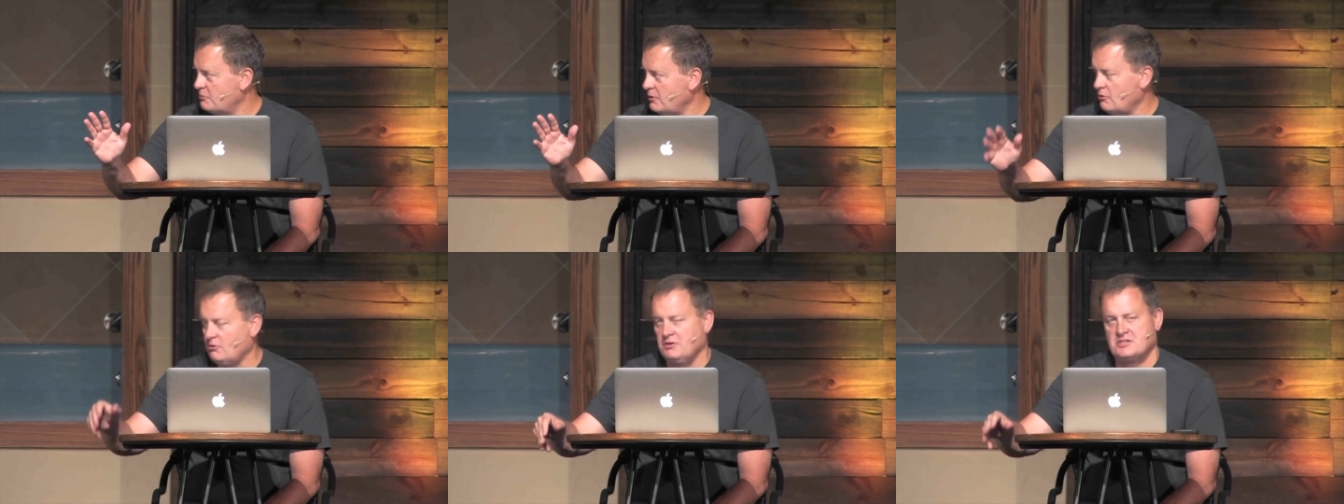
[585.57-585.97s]

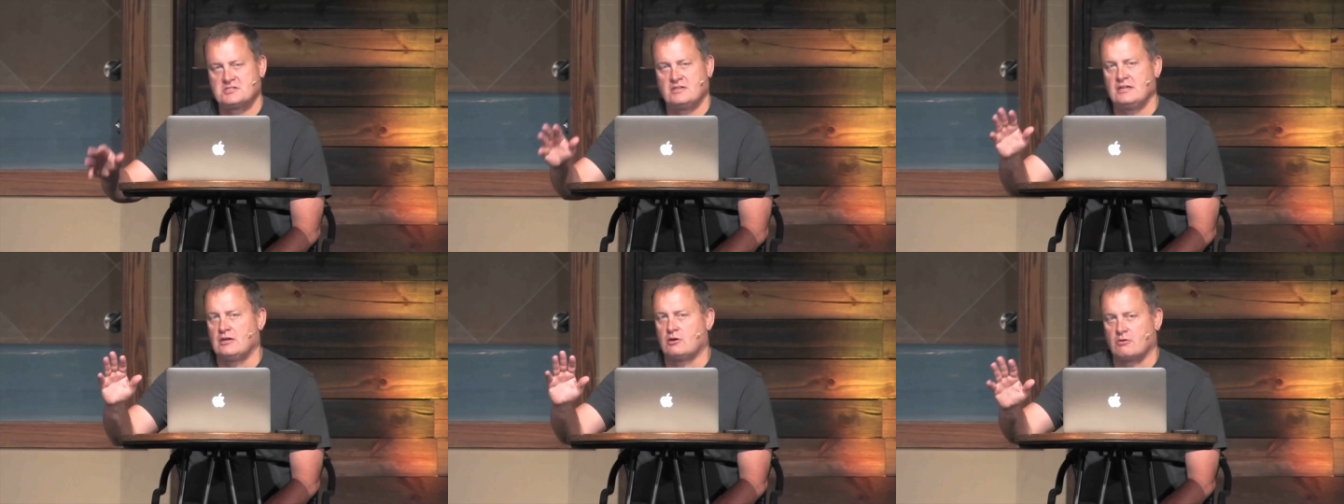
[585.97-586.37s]
We don't want to
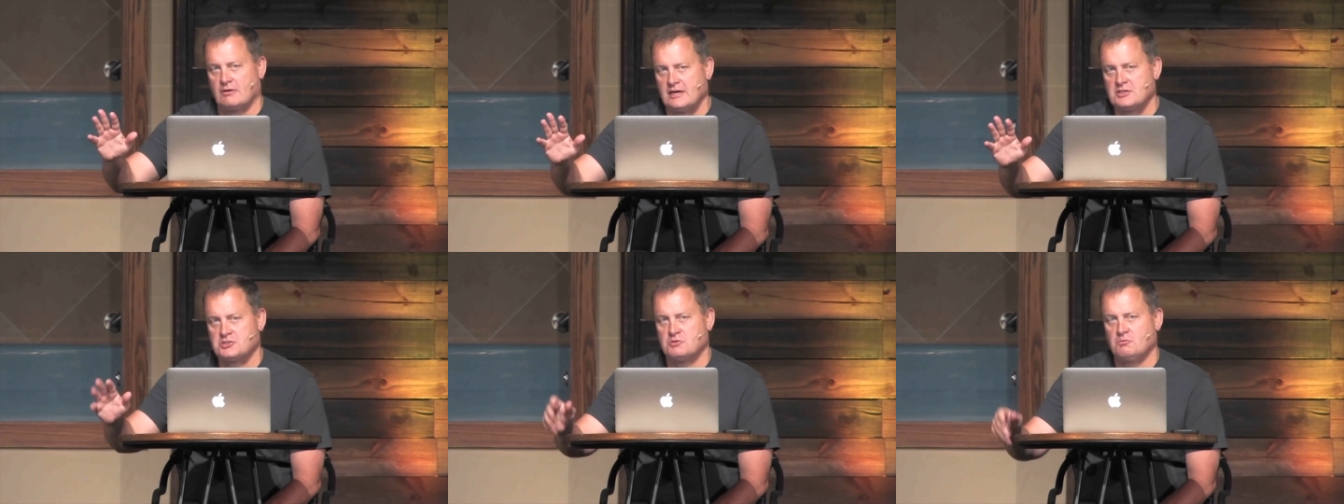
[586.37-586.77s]
listen to any
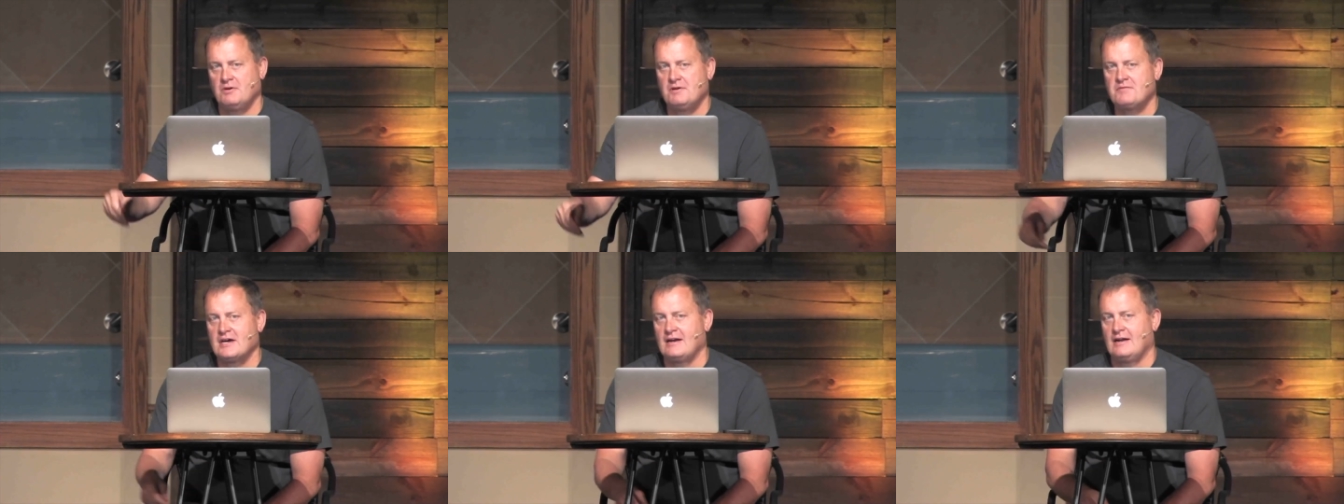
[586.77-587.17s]
correction.
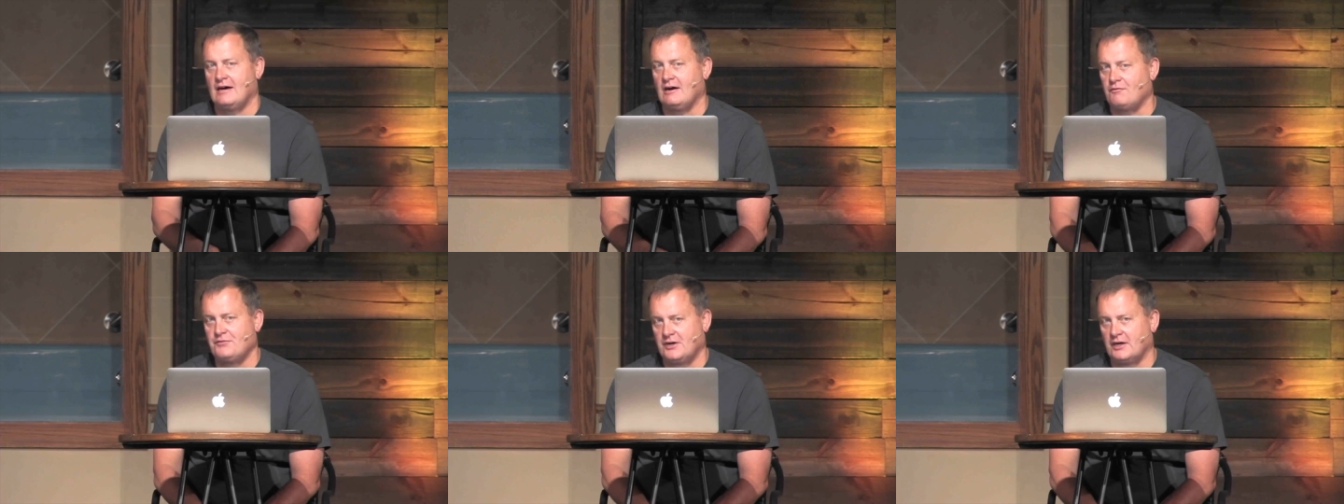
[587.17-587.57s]
We've got it
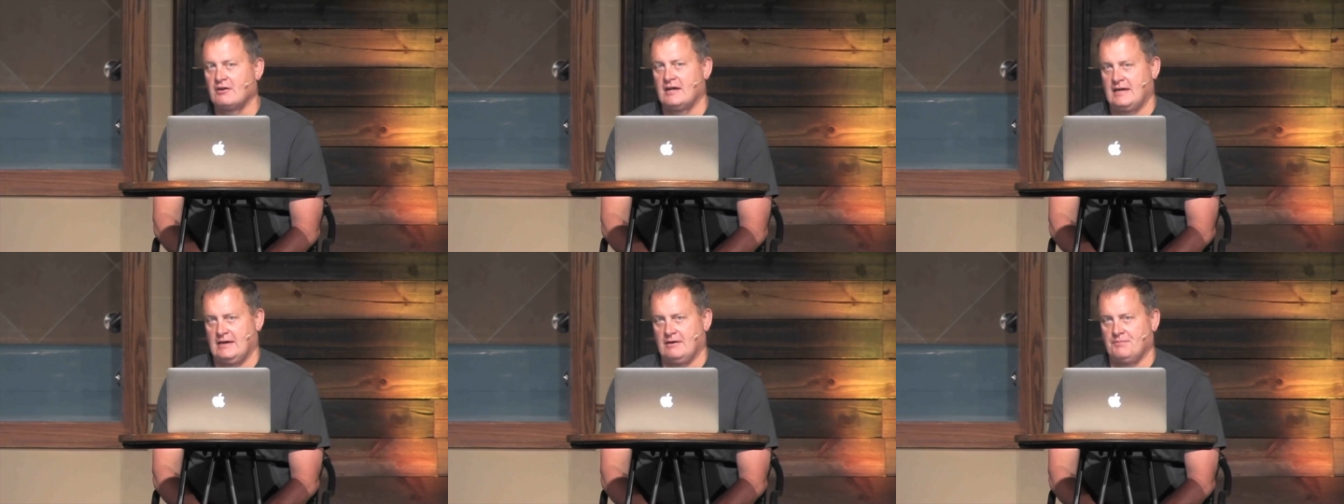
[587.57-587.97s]
all
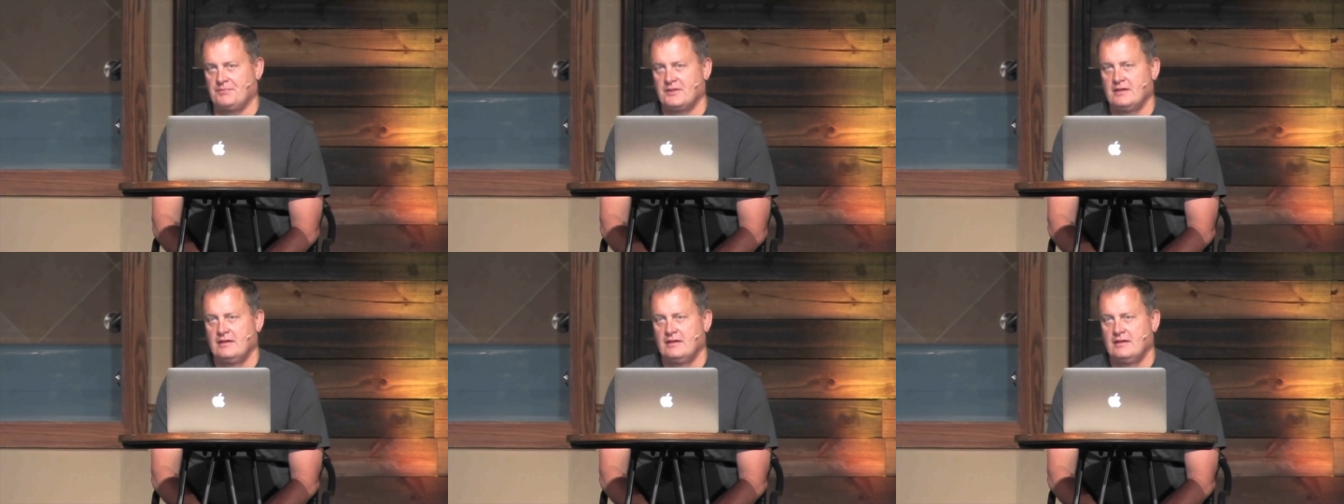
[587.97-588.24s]
figured out.